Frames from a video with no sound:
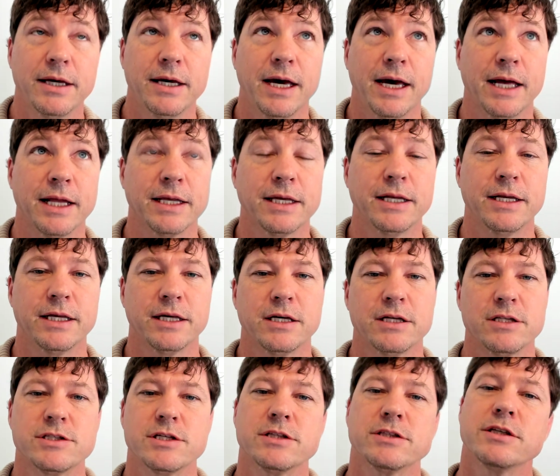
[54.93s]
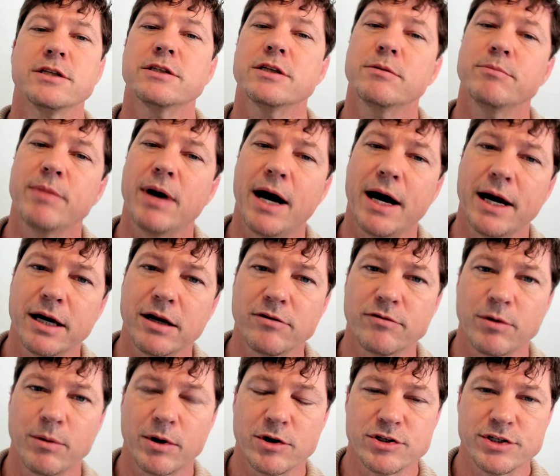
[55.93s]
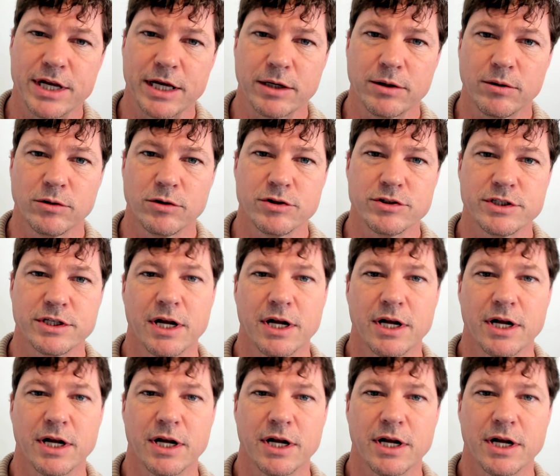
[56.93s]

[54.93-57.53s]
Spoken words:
and getting consensus and buy-in from our stakeholders